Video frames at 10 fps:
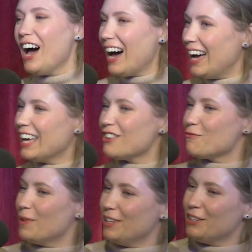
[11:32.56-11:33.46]

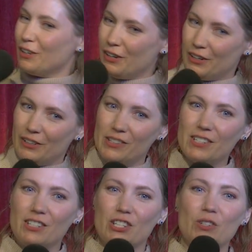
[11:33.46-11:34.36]
have been
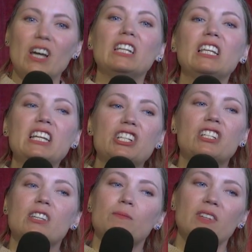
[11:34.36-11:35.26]
known to
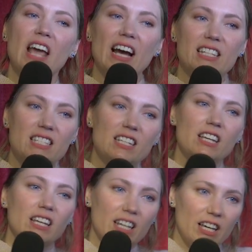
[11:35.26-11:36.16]
unleash some
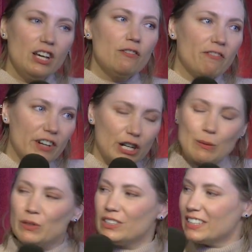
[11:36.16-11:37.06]
nasty
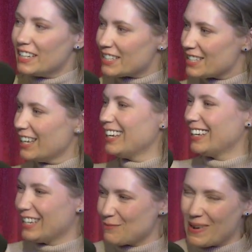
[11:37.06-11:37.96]

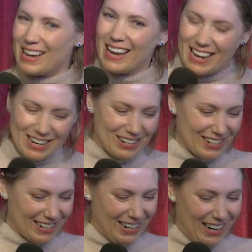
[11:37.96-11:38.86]
verbalness in my
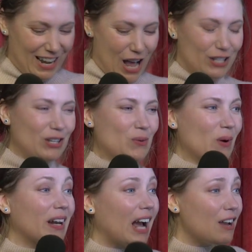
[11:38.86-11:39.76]
anger. So
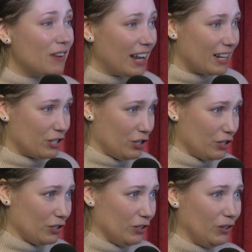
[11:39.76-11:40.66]
what I've had to
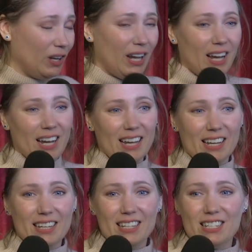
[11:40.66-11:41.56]
do
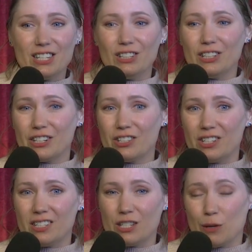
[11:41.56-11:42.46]
is learn
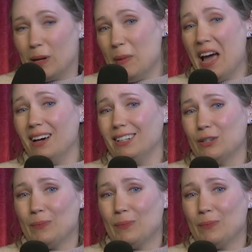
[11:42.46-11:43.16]
just to be mad